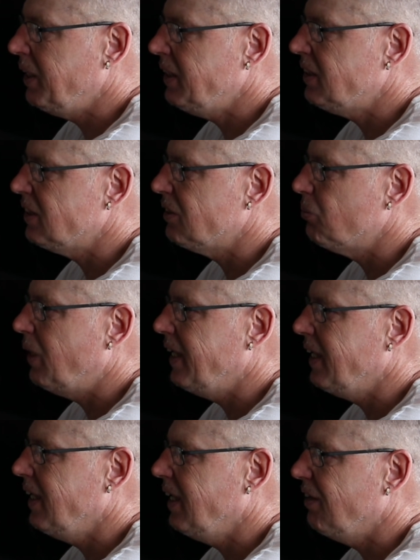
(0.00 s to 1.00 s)
metres
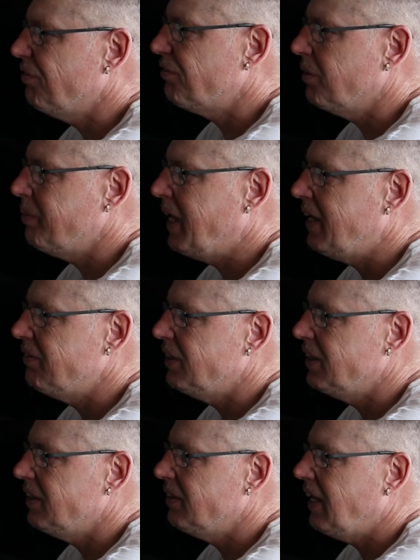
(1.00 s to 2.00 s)
away here from
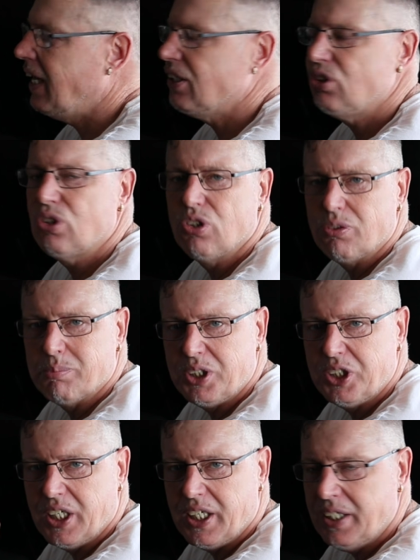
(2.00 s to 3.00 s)
our duck hunt
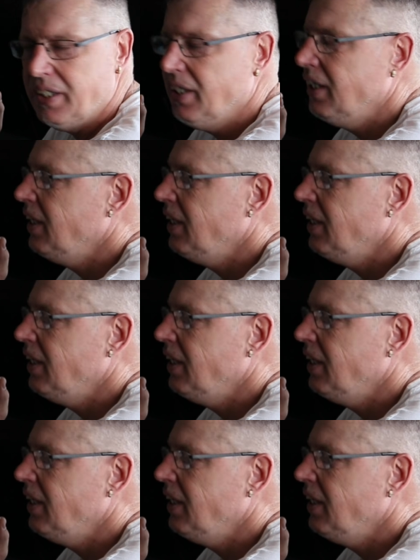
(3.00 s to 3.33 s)
machine,